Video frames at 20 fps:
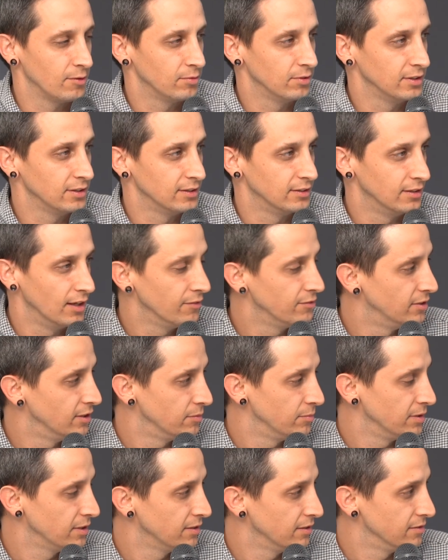really loved
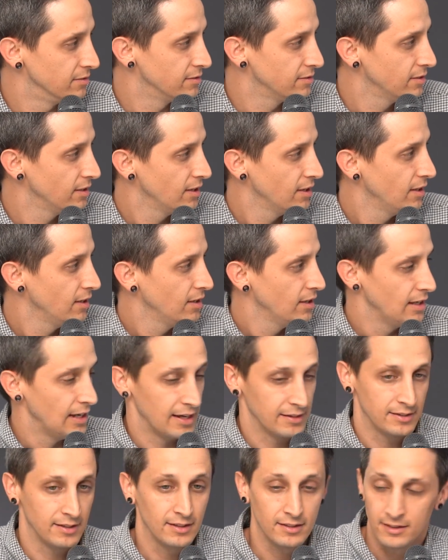it because
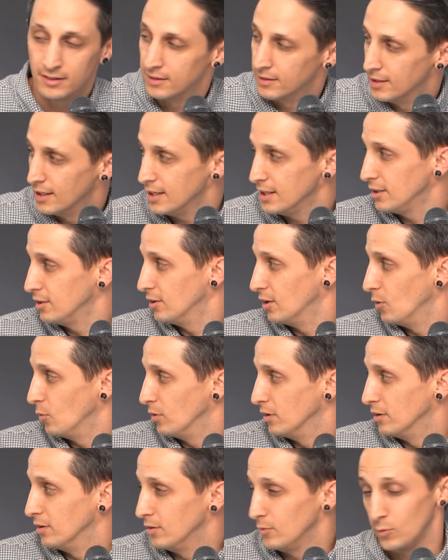at the end of the day, you know,
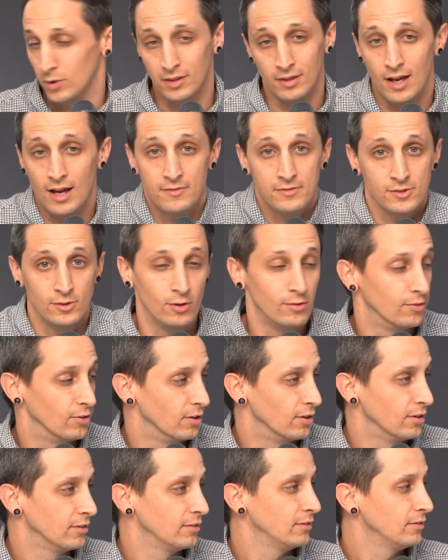when, when life's
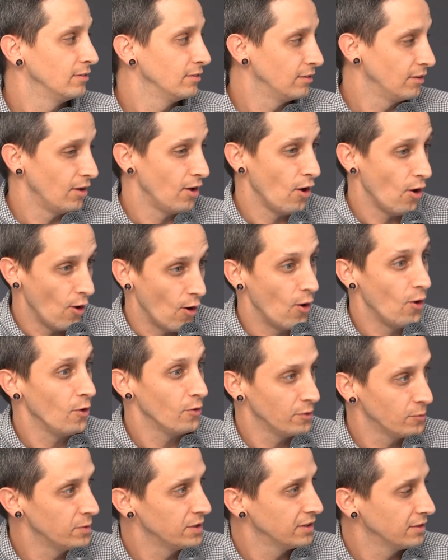over, all
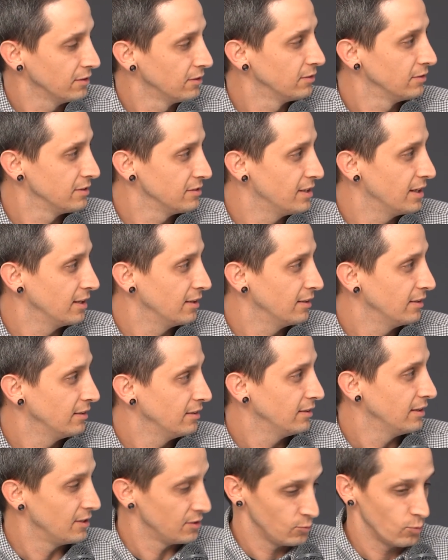that we can literally take
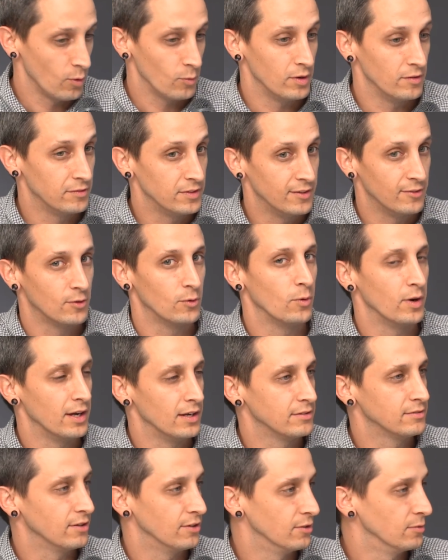is what we've given away
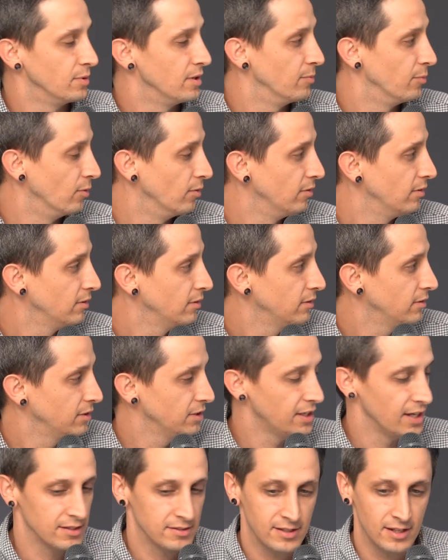to other people. Yeah. You
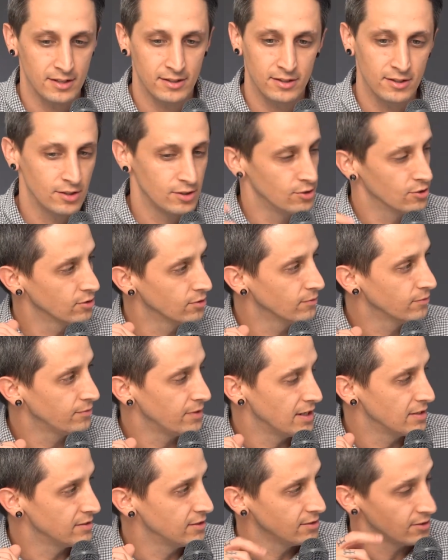can't take your
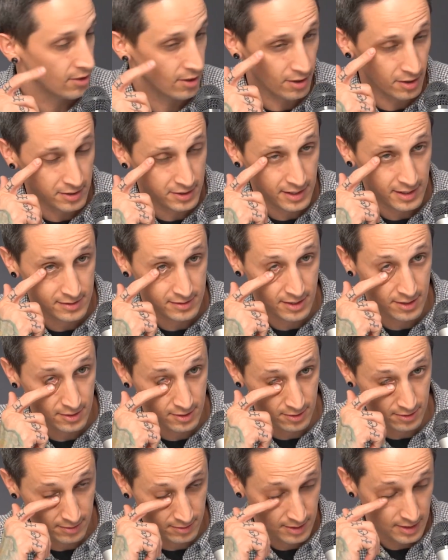fancy car, you can't take
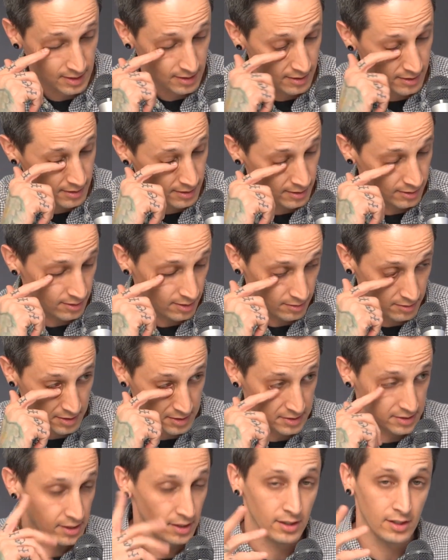your, you know,
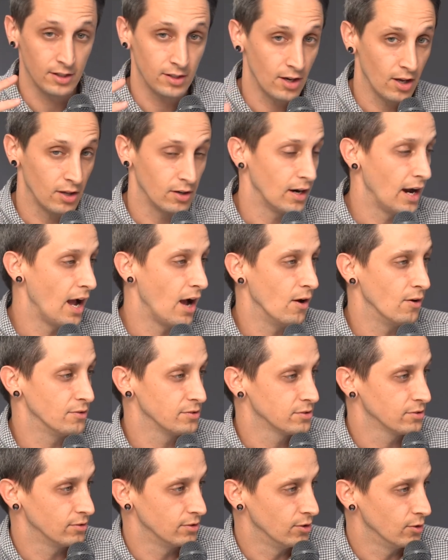gazillion dollar
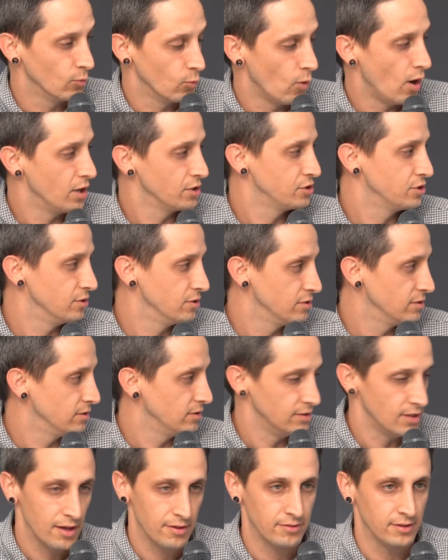house or your watches,
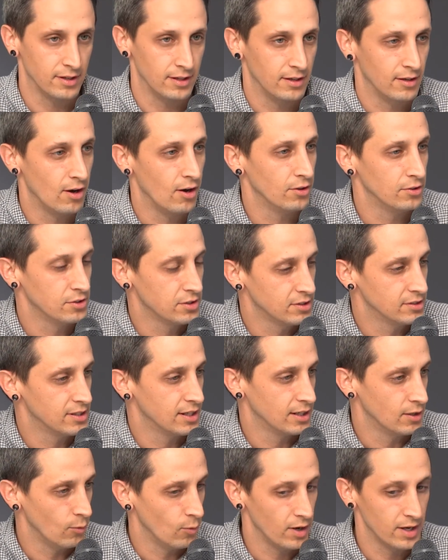nothing. All mm-hmm. you can
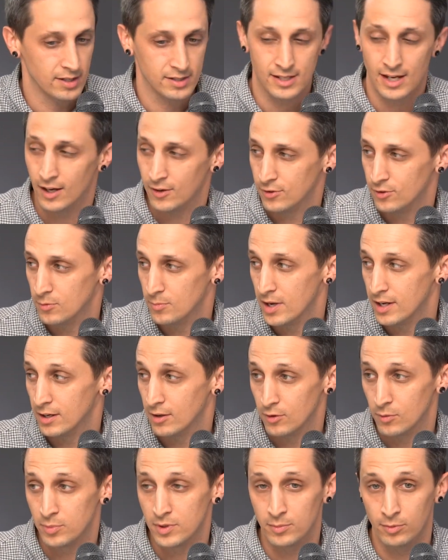take away is how you made
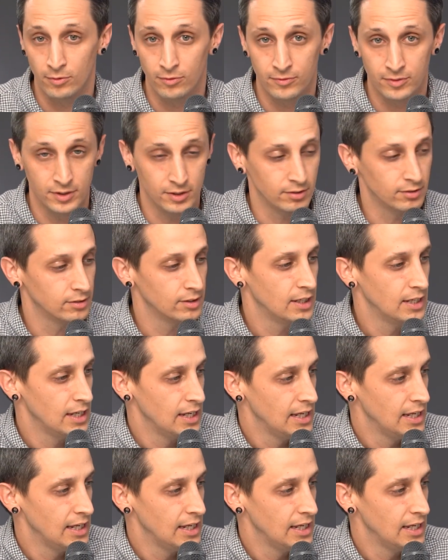other people feel